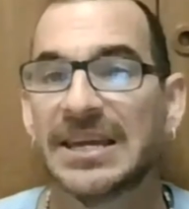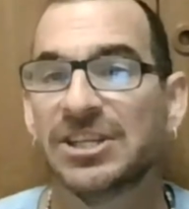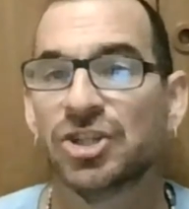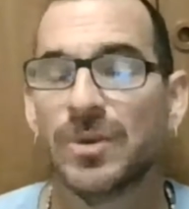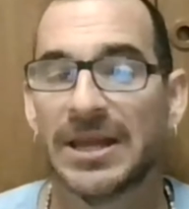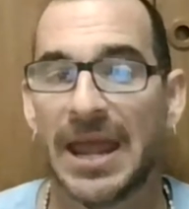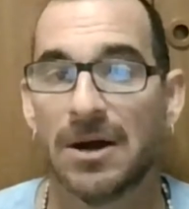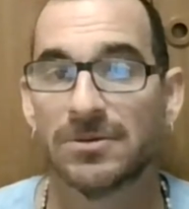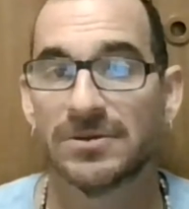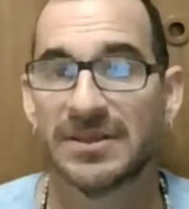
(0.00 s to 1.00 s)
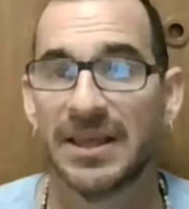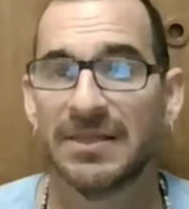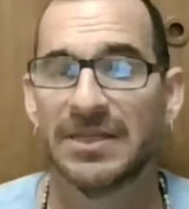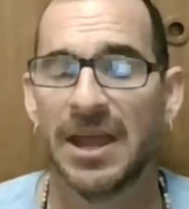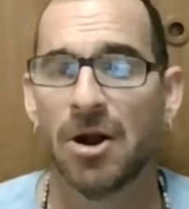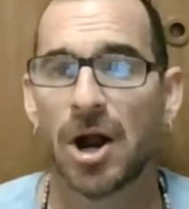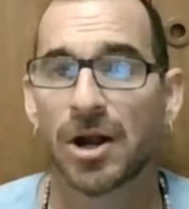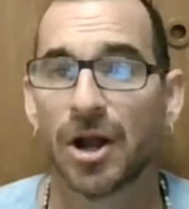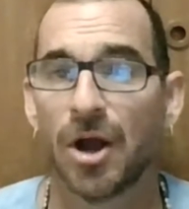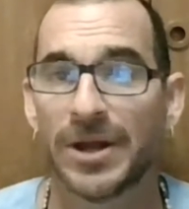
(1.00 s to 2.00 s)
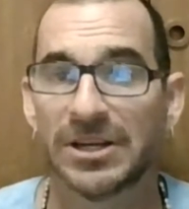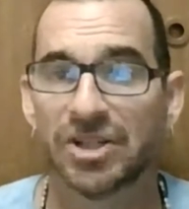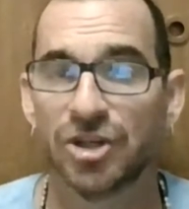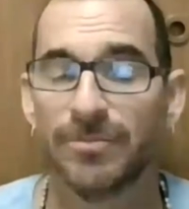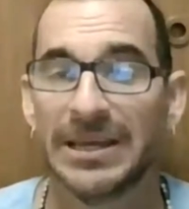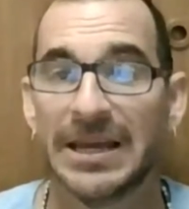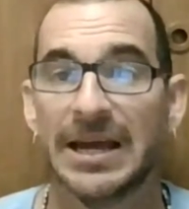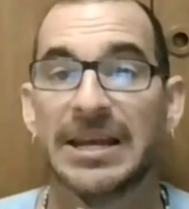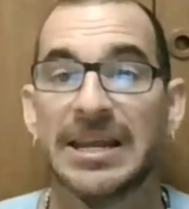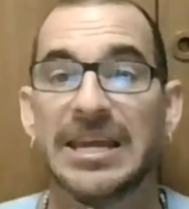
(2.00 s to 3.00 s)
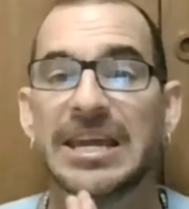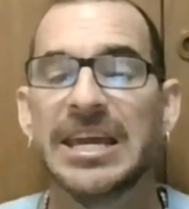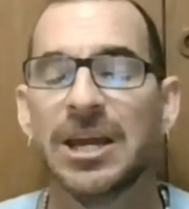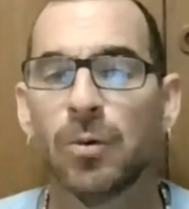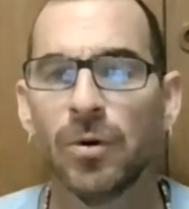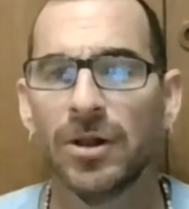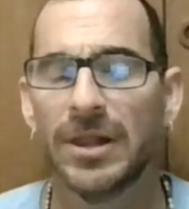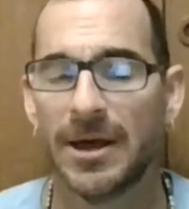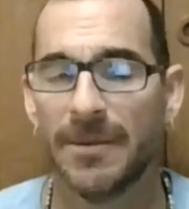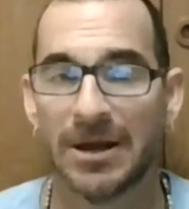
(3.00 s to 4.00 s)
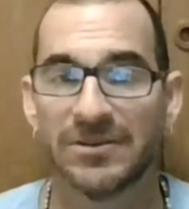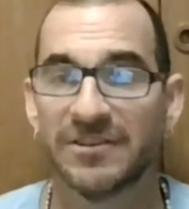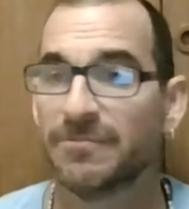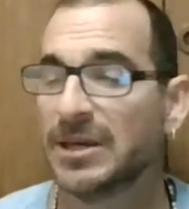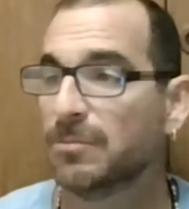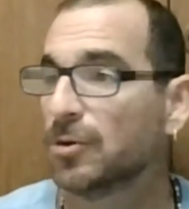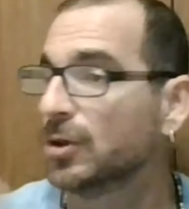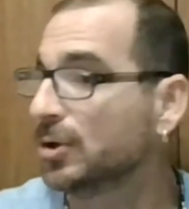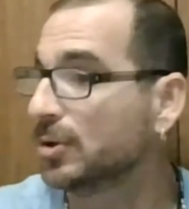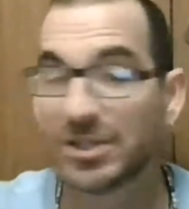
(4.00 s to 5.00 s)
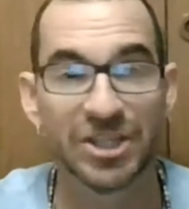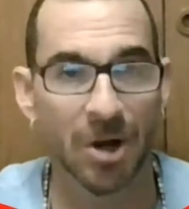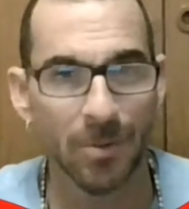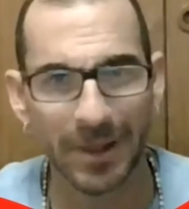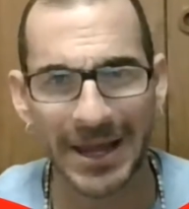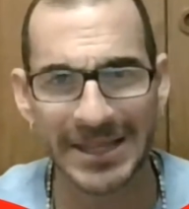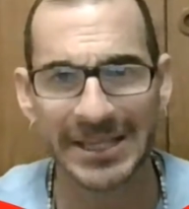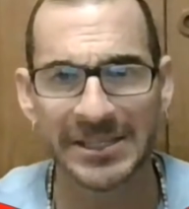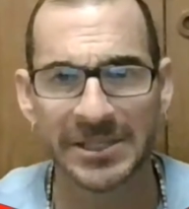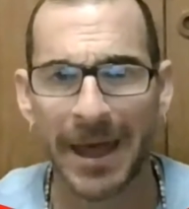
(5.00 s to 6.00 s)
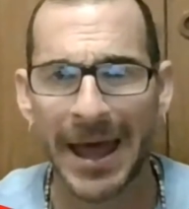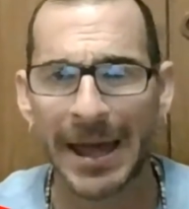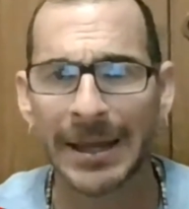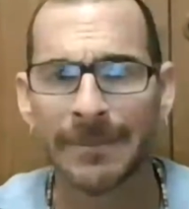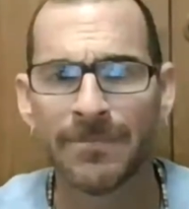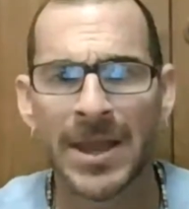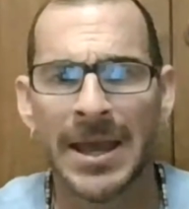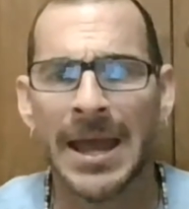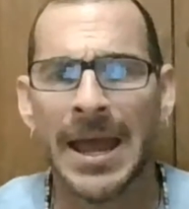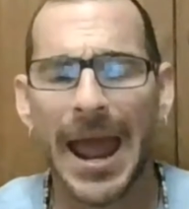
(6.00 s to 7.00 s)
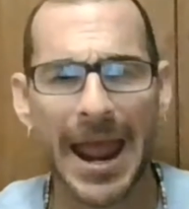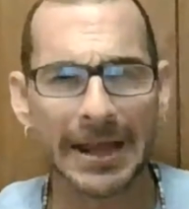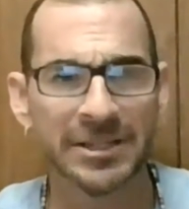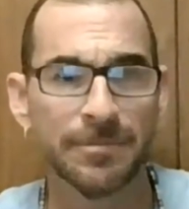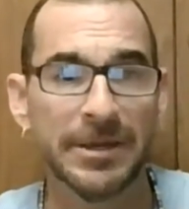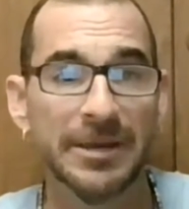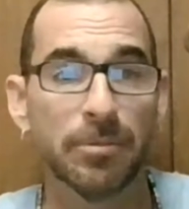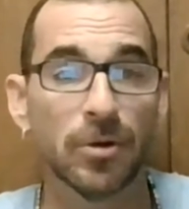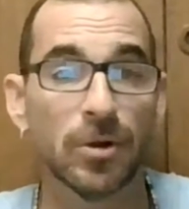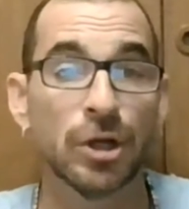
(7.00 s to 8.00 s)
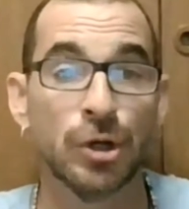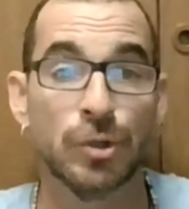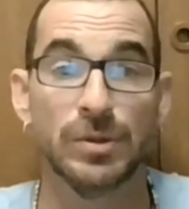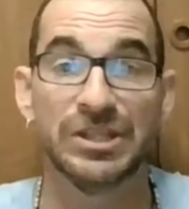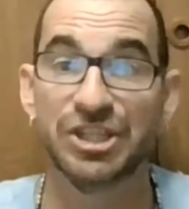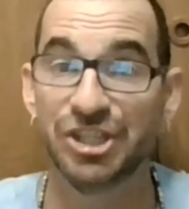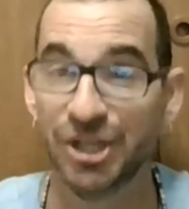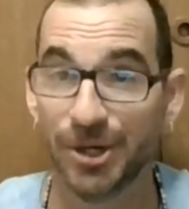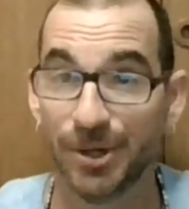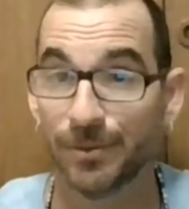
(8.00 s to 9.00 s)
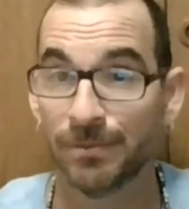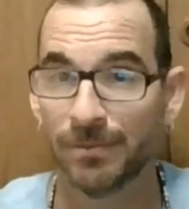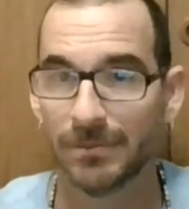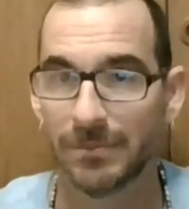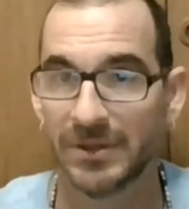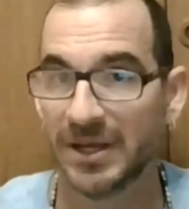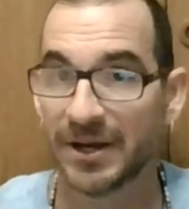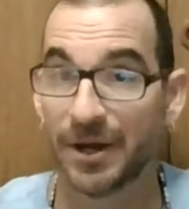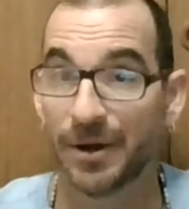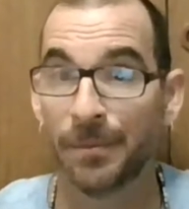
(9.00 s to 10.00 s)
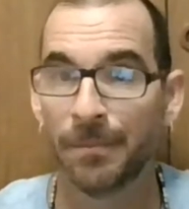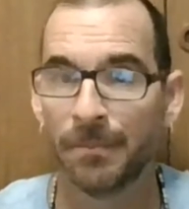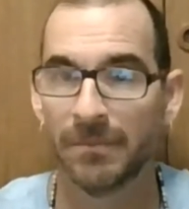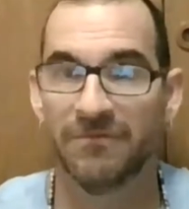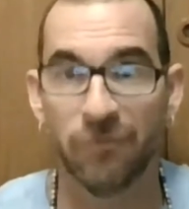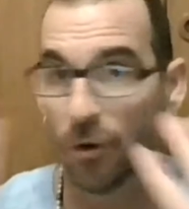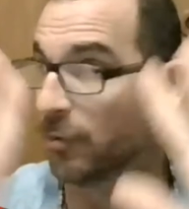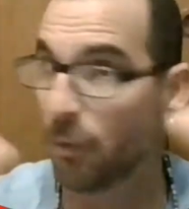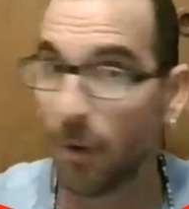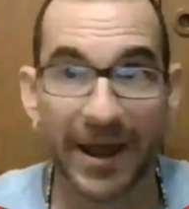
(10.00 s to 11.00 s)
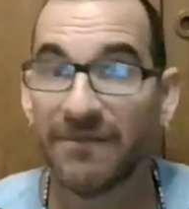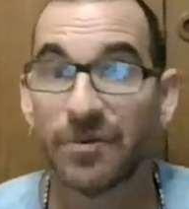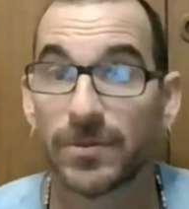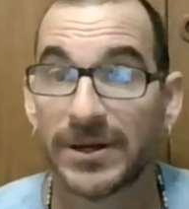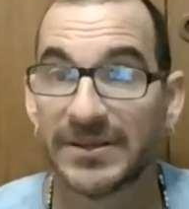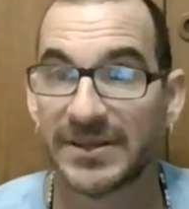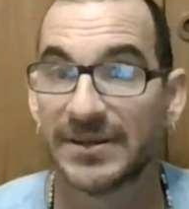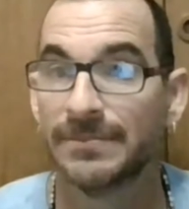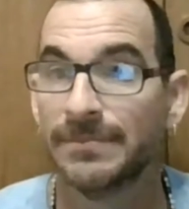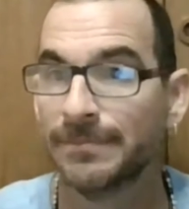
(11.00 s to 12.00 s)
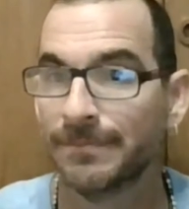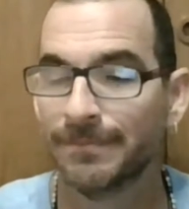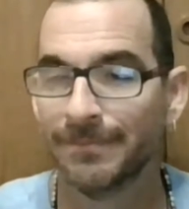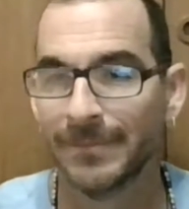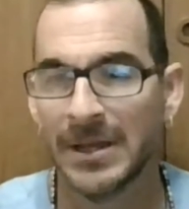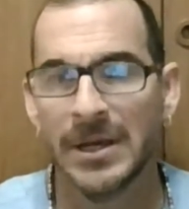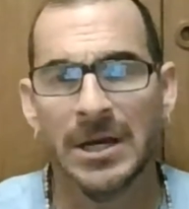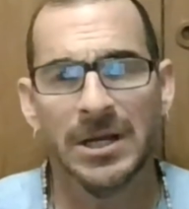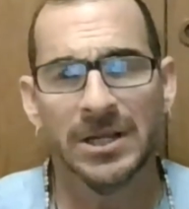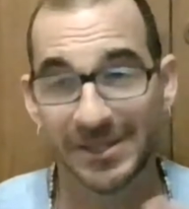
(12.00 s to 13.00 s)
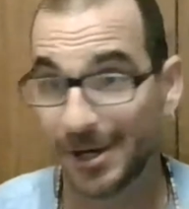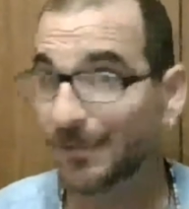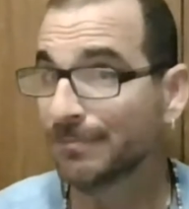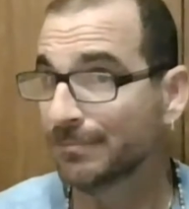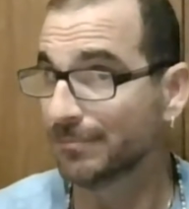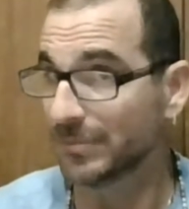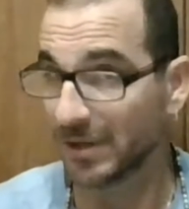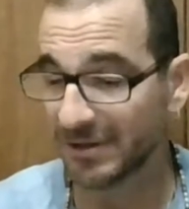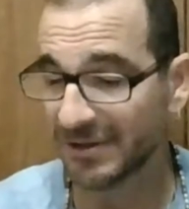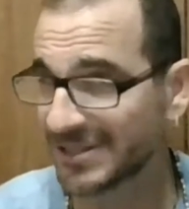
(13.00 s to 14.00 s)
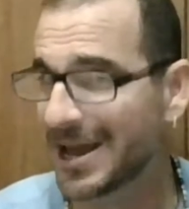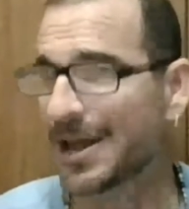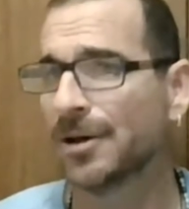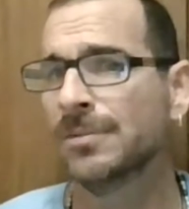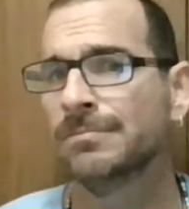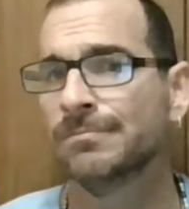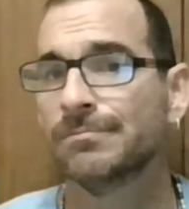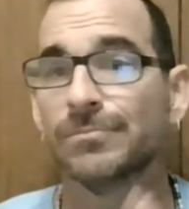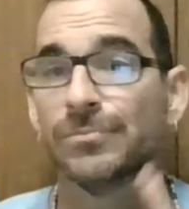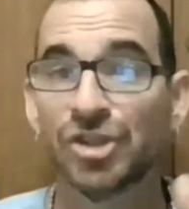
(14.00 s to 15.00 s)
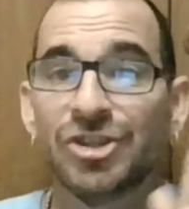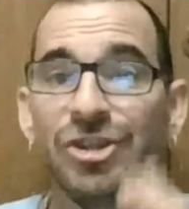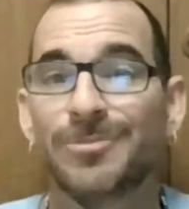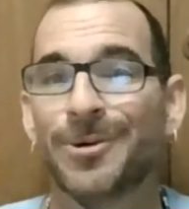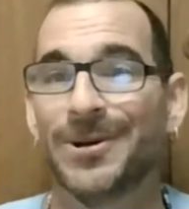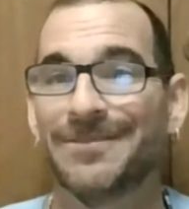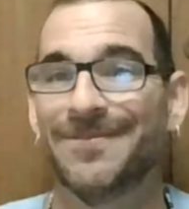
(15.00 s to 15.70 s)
into account that there are going to be an equal amount of people who don't like this bag and people who do, for whatever reason. So, style 2.5.